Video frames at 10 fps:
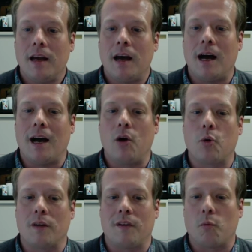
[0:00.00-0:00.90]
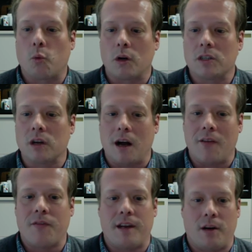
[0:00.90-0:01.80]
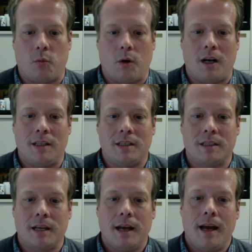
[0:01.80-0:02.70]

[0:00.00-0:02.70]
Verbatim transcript: uh, who were even worse off than it was.